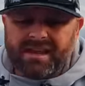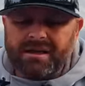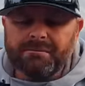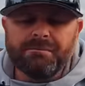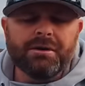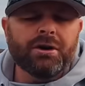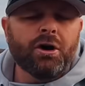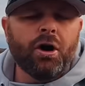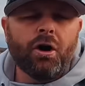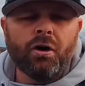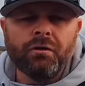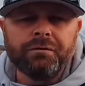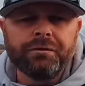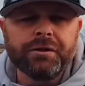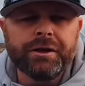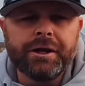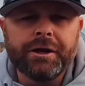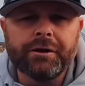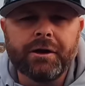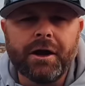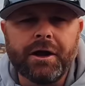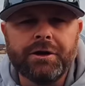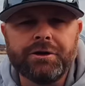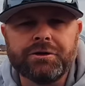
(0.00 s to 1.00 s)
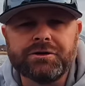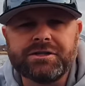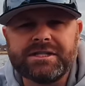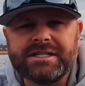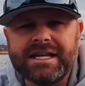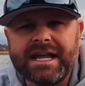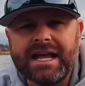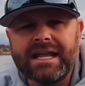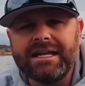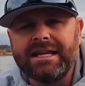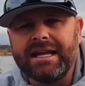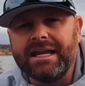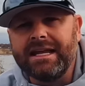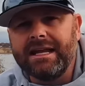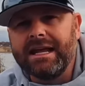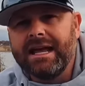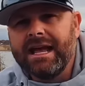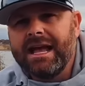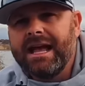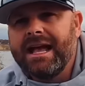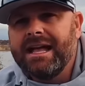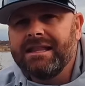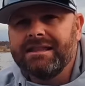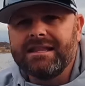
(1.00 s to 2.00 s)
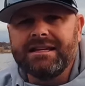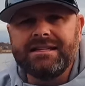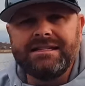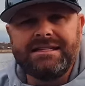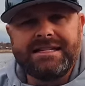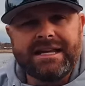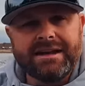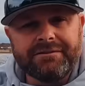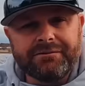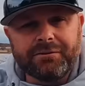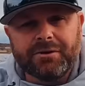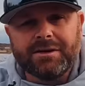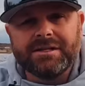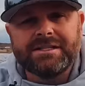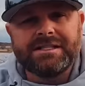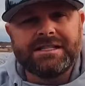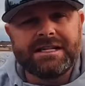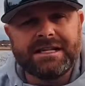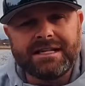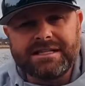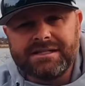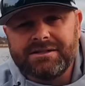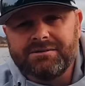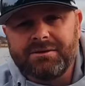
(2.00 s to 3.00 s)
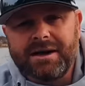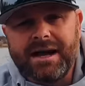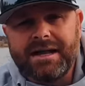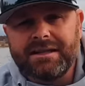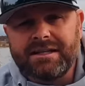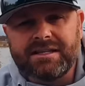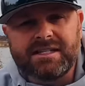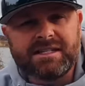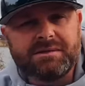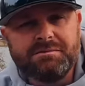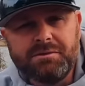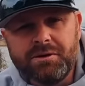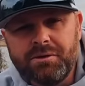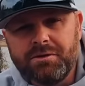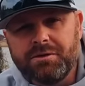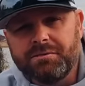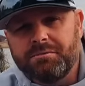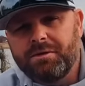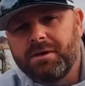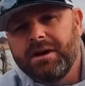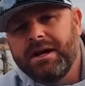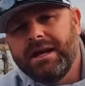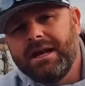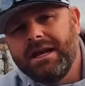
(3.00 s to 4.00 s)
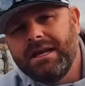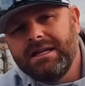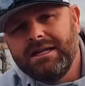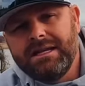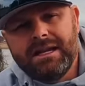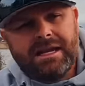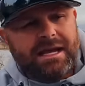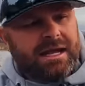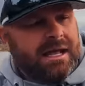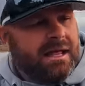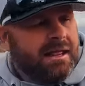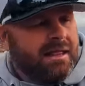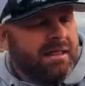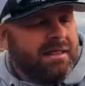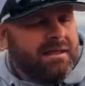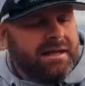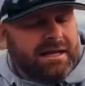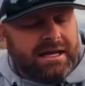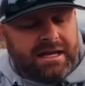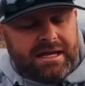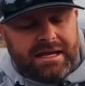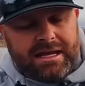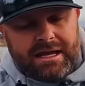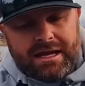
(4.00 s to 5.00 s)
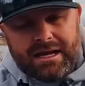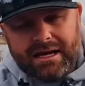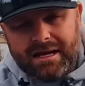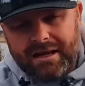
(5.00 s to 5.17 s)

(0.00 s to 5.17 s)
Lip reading: But hopefully you're understanding the differences, right? The smooth braid, the